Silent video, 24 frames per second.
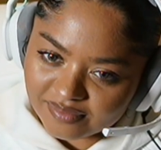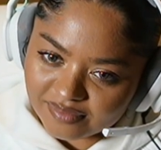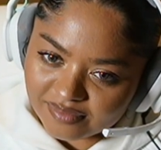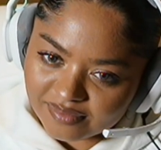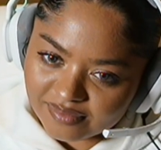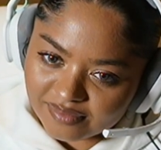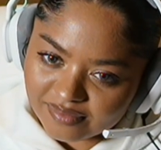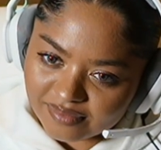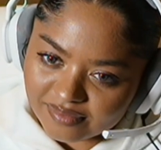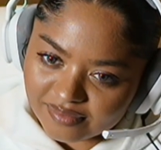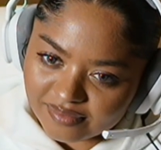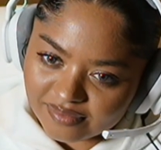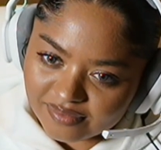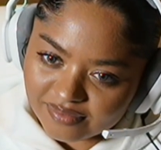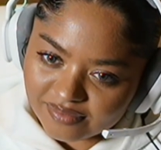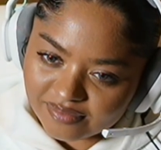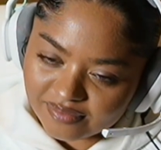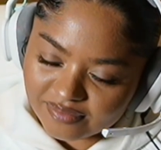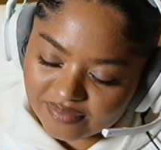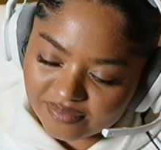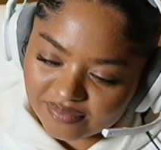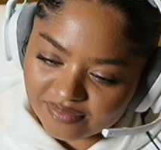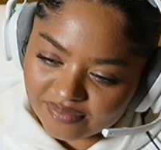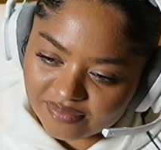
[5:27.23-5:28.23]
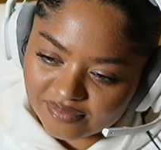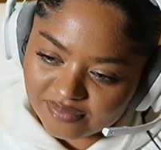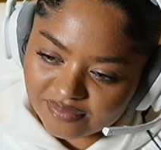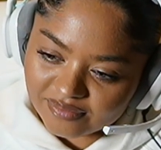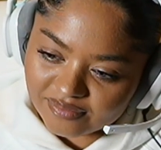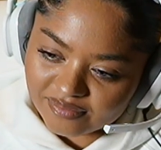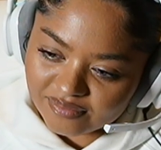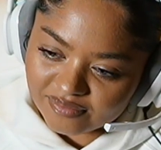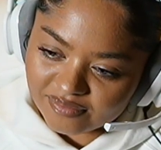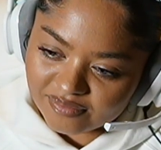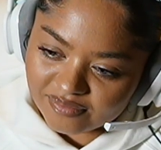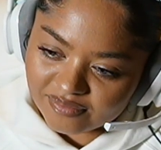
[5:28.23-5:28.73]

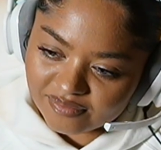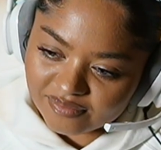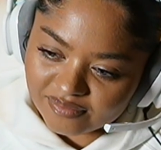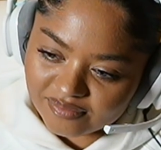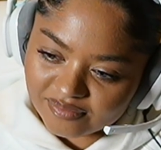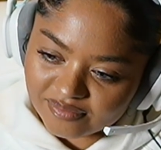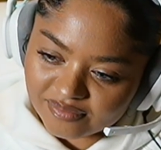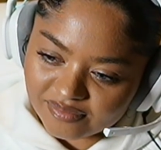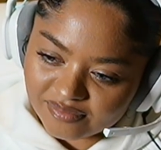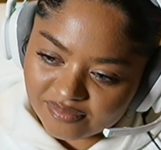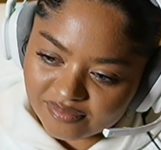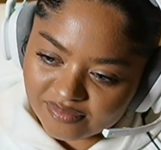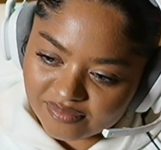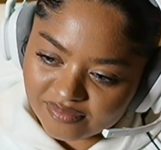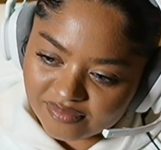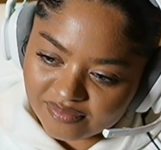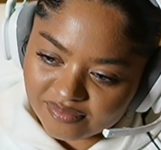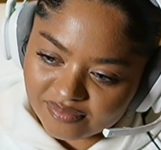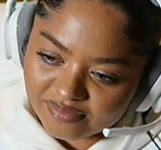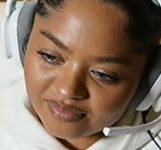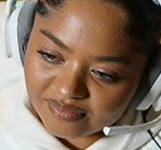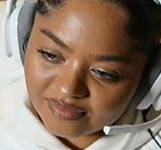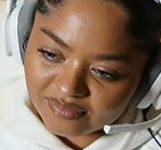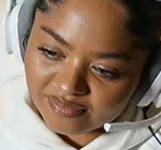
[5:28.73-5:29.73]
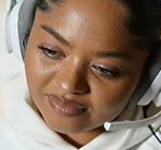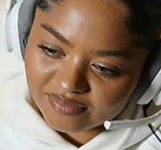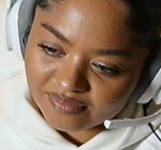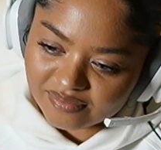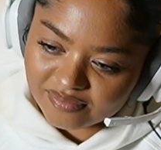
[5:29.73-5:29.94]
(not speaking)